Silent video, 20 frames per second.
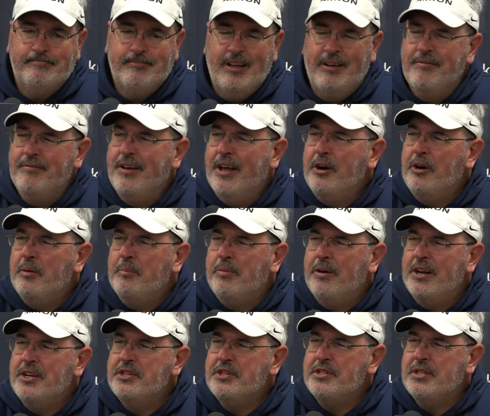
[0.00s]
a veteran
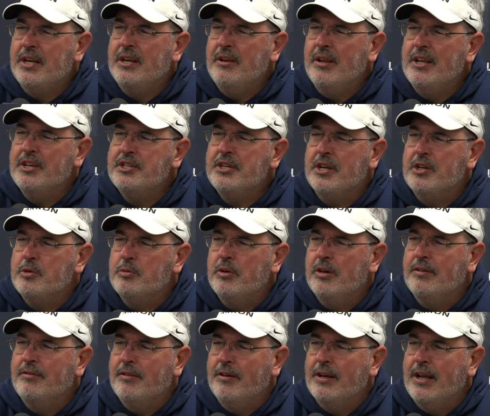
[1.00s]
presence. I know that sounds
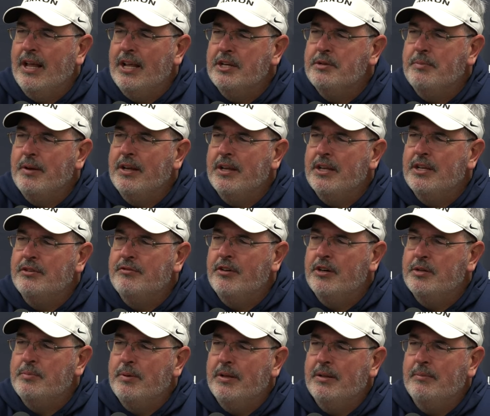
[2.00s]
weird for a guy that's making his
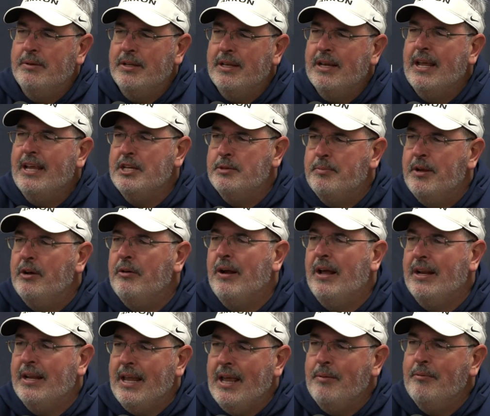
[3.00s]
first, but he's been
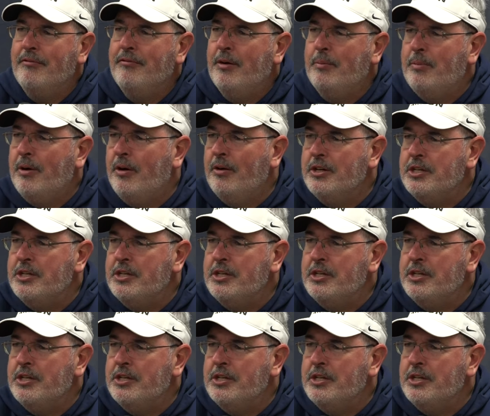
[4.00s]
around the game of football.